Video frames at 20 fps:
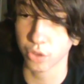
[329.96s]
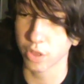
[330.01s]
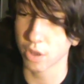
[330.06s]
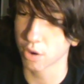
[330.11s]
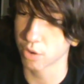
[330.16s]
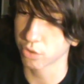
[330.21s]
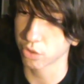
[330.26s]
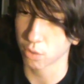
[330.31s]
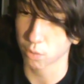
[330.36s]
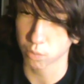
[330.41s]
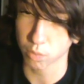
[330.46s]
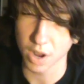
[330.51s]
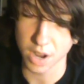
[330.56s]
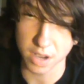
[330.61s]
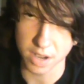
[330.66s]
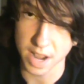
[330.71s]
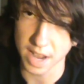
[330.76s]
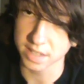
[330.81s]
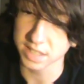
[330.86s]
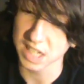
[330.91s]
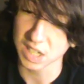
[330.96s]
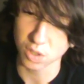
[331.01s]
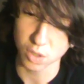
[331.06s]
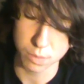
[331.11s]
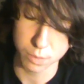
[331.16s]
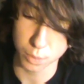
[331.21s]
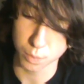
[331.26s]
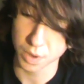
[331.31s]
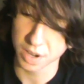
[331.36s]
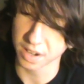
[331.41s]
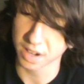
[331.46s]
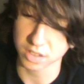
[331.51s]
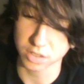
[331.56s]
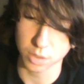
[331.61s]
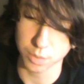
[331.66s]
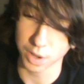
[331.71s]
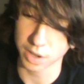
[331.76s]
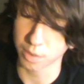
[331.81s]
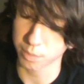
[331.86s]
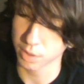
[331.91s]
There's the rednecks. I call them the rednecks.
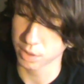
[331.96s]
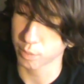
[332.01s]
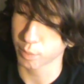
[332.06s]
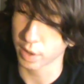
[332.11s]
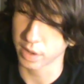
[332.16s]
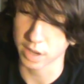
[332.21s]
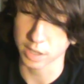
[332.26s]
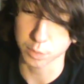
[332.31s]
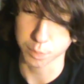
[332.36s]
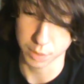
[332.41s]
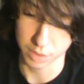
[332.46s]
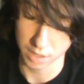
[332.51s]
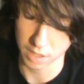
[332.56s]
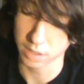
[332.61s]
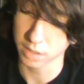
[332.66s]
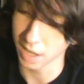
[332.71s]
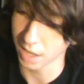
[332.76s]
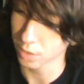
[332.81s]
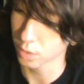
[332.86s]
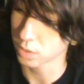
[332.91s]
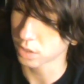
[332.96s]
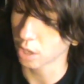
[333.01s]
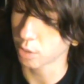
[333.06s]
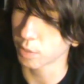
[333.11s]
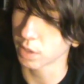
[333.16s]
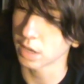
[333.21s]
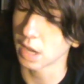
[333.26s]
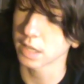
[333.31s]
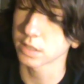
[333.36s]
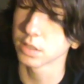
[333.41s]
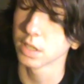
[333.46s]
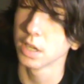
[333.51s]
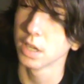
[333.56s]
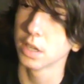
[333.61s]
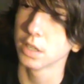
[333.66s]
They're not really rednecks, but they kind of look like rednecks.